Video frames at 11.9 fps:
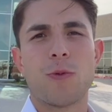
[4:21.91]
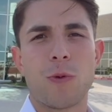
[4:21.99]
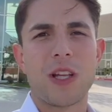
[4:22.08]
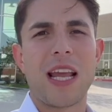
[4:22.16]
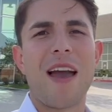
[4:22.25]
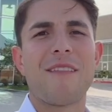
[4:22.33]

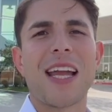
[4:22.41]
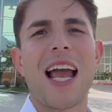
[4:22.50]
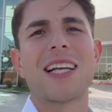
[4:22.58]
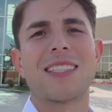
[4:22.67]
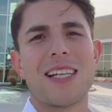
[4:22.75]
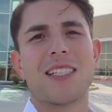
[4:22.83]
really having
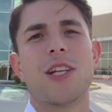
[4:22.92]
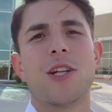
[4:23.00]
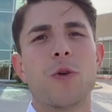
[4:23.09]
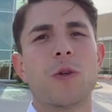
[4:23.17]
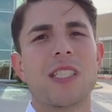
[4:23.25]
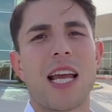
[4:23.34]
access to
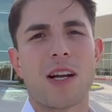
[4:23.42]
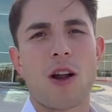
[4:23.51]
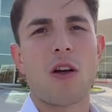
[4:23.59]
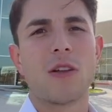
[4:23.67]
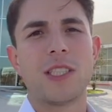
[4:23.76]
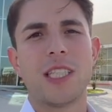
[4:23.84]
newer
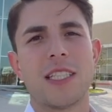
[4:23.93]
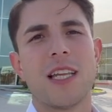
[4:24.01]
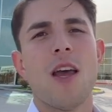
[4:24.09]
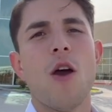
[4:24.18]
technologies,